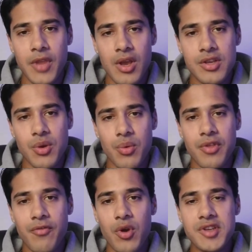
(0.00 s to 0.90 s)
So the
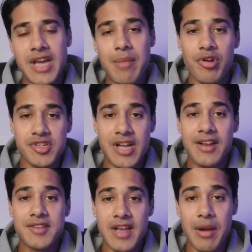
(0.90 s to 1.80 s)
voice and
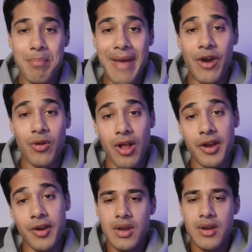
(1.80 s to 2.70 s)
personality setup matter a lot
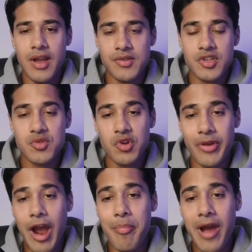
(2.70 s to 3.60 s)
here. Now, since we're doing
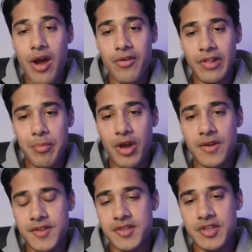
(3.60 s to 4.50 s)
outbound, flip on
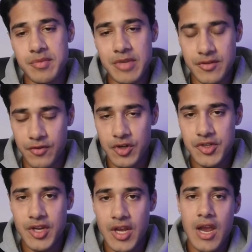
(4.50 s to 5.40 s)
Assistant Speaks First.